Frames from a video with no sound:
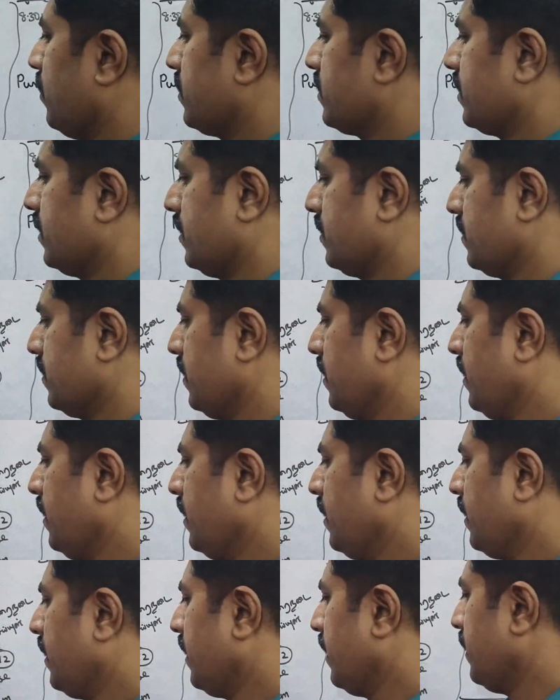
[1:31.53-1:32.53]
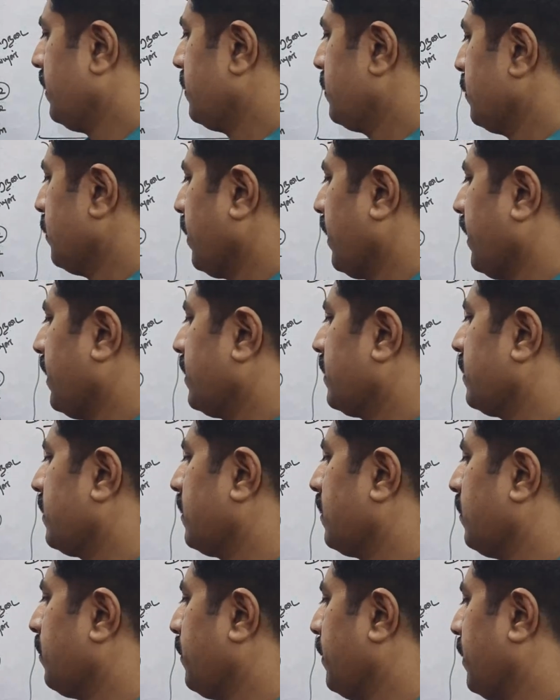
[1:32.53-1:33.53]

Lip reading: unit 6 8 to 8:30